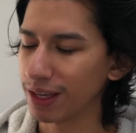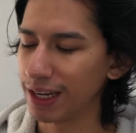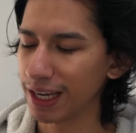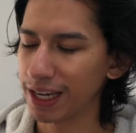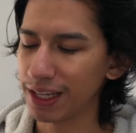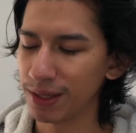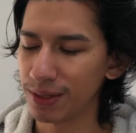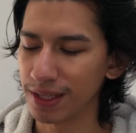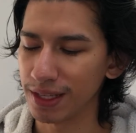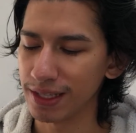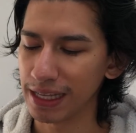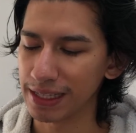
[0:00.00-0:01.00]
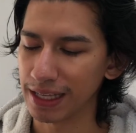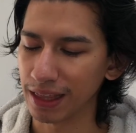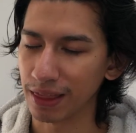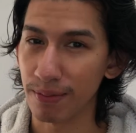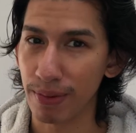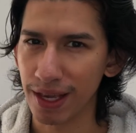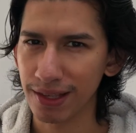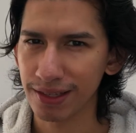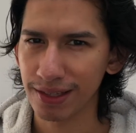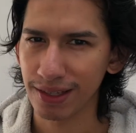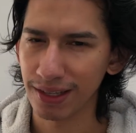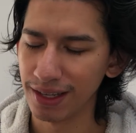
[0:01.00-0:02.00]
and I kind of use this as like the base,